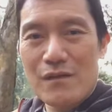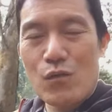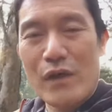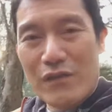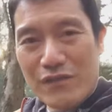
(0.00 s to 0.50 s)

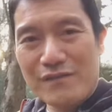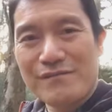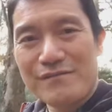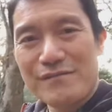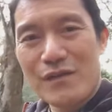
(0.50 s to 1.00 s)
with.
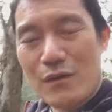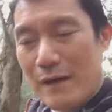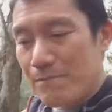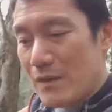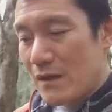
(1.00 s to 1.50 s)

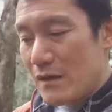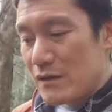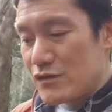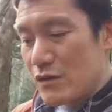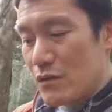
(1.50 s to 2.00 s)
Okay?
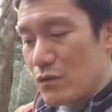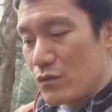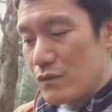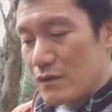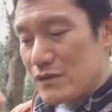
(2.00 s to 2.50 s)
So
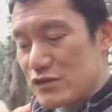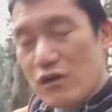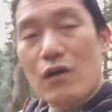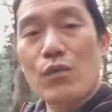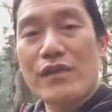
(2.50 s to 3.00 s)

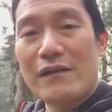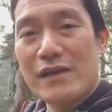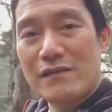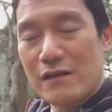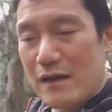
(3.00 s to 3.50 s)
start with
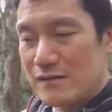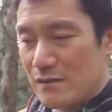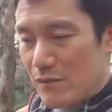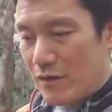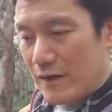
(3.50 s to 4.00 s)
authentic
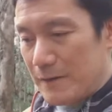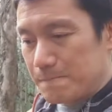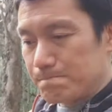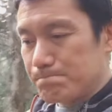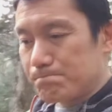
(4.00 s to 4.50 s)
content marketing.
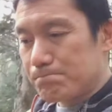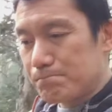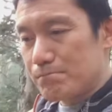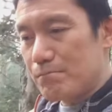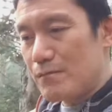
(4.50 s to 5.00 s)

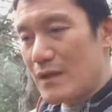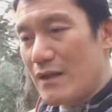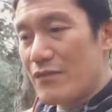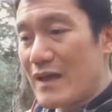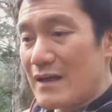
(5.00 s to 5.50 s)

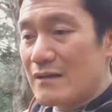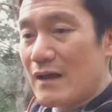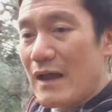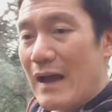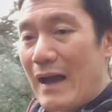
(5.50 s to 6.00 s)
And then
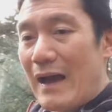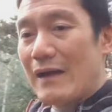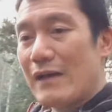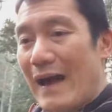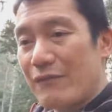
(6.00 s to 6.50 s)

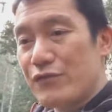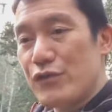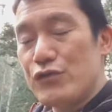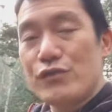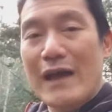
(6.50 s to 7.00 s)
after
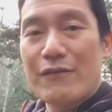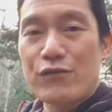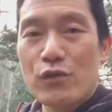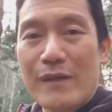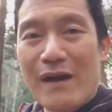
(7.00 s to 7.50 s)
you do that
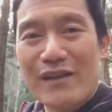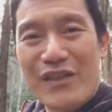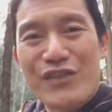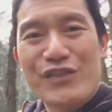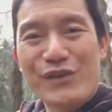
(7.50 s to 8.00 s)
for about a
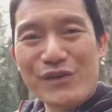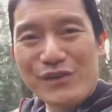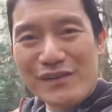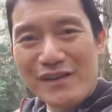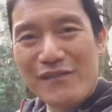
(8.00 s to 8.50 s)

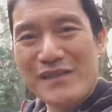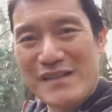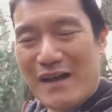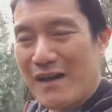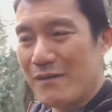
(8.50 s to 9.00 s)
third of the
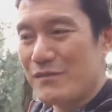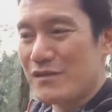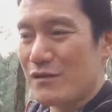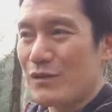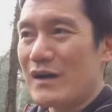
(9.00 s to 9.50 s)
time,
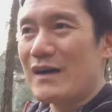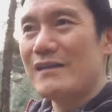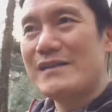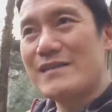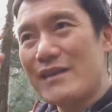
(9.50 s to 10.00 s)
so
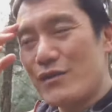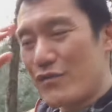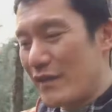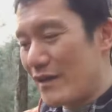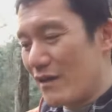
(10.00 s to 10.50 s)
let's say you're
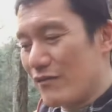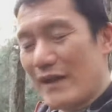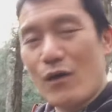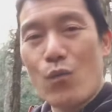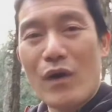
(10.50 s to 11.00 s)
thinking of
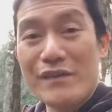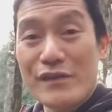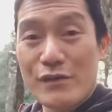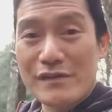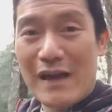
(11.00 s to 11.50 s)
like a one
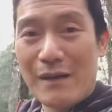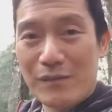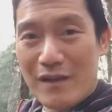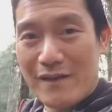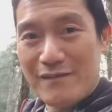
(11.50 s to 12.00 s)
year
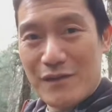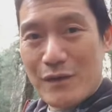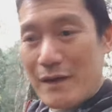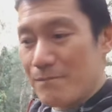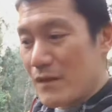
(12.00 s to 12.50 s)
timeline,
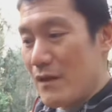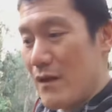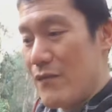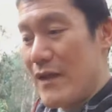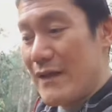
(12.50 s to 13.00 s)
okay?
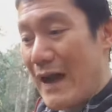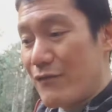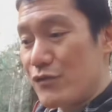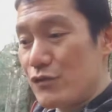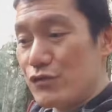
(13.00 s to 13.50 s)
Then
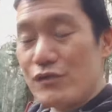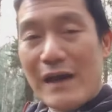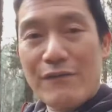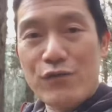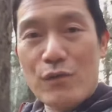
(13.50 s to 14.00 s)
after you do
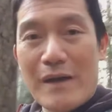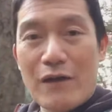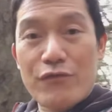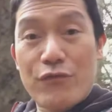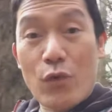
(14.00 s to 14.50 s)
that for
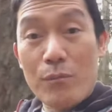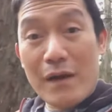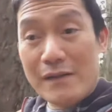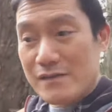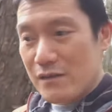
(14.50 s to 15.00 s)
about four
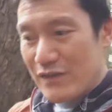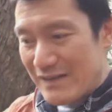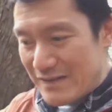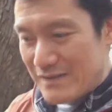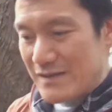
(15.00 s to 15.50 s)
months of
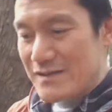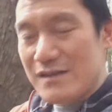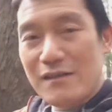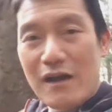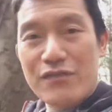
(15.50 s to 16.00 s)

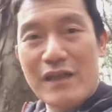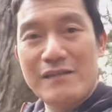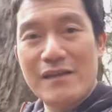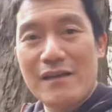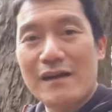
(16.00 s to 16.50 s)
consistent,
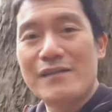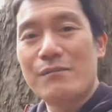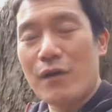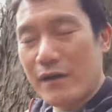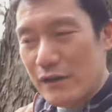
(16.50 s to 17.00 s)
authentic
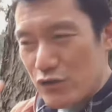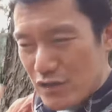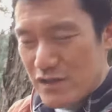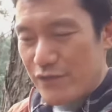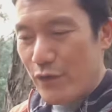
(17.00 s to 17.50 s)
content marketing,
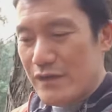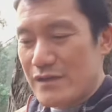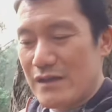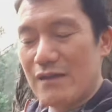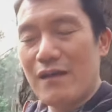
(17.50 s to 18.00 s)
just
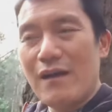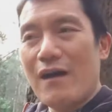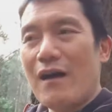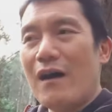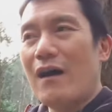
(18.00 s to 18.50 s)
focusing
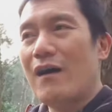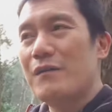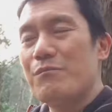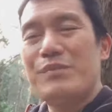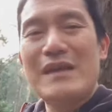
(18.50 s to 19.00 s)

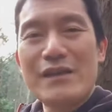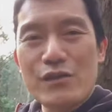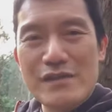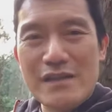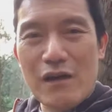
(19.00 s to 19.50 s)
on being
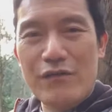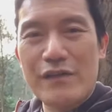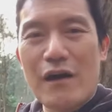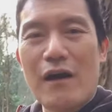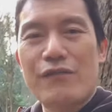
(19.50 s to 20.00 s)
yourself
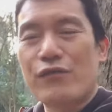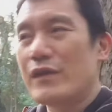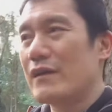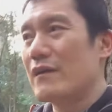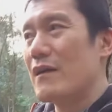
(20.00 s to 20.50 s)
and
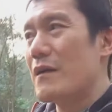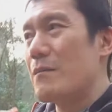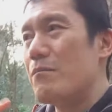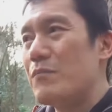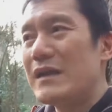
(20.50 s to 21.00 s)
offering
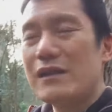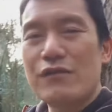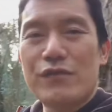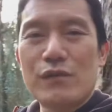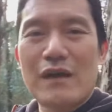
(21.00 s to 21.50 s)

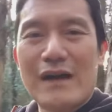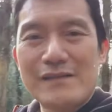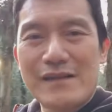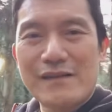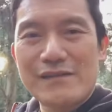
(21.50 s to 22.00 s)
meaningful
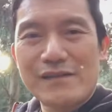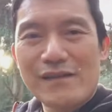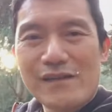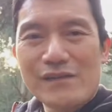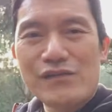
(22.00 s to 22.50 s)
content
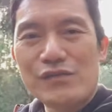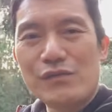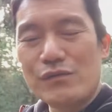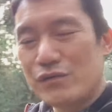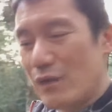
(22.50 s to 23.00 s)

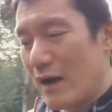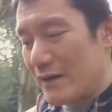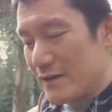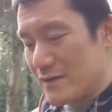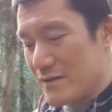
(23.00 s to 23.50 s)
to, to
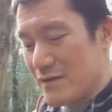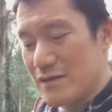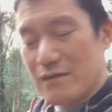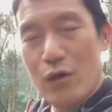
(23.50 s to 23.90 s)
audiences and